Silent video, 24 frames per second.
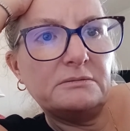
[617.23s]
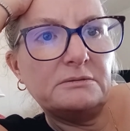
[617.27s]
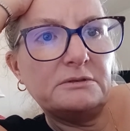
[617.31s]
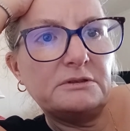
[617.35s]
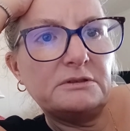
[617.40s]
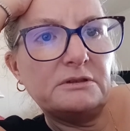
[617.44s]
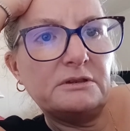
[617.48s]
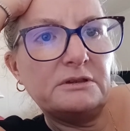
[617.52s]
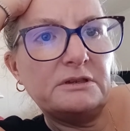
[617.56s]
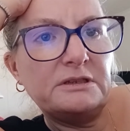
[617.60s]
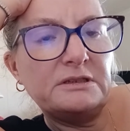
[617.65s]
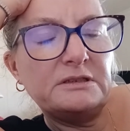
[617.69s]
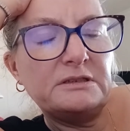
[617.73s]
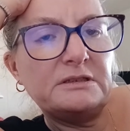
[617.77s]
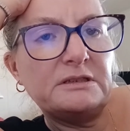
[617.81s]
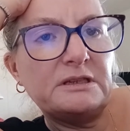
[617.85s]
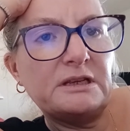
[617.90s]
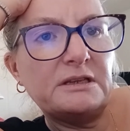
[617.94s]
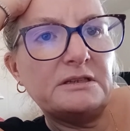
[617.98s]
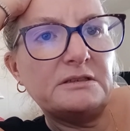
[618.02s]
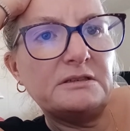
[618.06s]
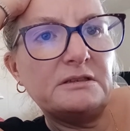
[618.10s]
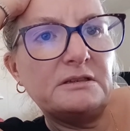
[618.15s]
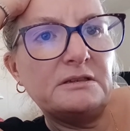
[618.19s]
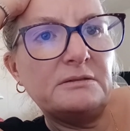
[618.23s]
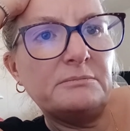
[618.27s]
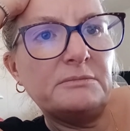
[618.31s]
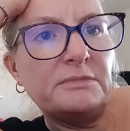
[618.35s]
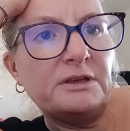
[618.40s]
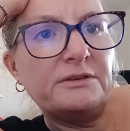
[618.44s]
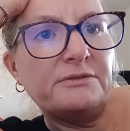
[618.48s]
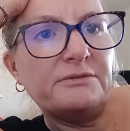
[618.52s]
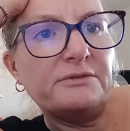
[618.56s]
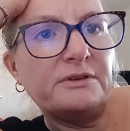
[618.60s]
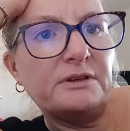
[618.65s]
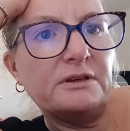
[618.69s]
So he's testing
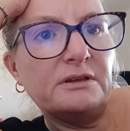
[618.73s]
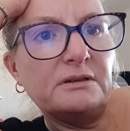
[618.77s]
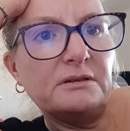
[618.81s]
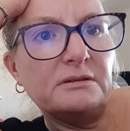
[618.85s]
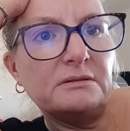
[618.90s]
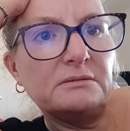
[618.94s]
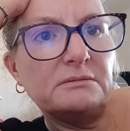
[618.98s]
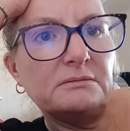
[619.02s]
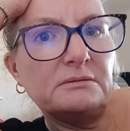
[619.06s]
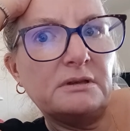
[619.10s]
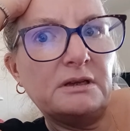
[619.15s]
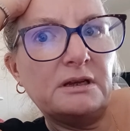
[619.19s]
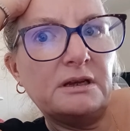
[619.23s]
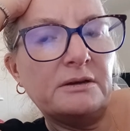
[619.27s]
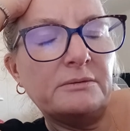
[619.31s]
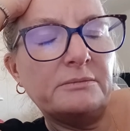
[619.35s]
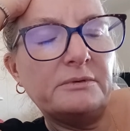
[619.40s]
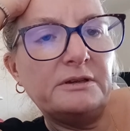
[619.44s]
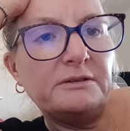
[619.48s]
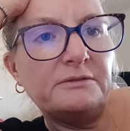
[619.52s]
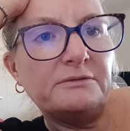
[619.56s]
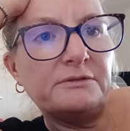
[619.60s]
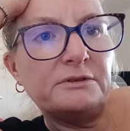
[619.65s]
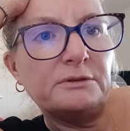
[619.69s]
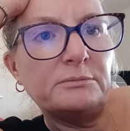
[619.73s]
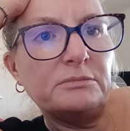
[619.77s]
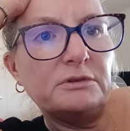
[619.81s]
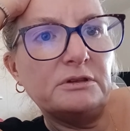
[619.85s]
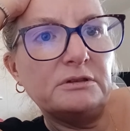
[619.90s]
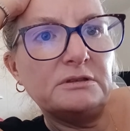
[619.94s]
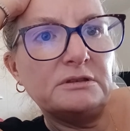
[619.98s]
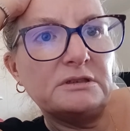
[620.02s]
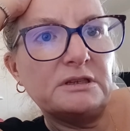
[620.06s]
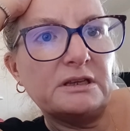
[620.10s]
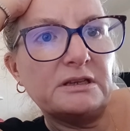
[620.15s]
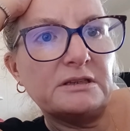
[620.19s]
me for, like, I went for a
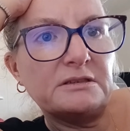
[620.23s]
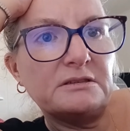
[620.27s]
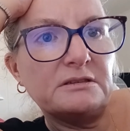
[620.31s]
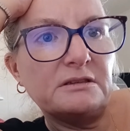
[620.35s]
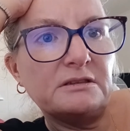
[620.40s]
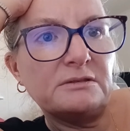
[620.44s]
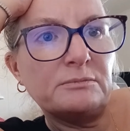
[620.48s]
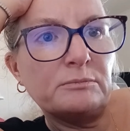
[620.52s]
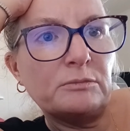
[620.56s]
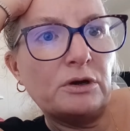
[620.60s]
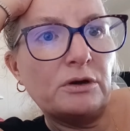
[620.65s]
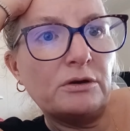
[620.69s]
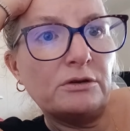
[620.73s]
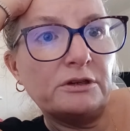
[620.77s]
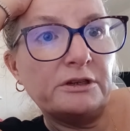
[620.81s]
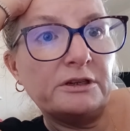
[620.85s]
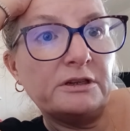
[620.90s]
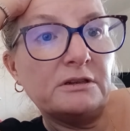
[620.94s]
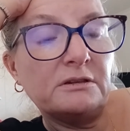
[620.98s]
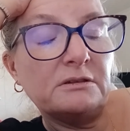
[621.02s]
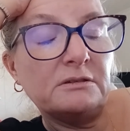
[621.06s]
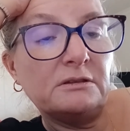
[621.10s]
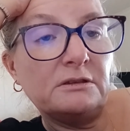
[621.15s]
blood test this morning.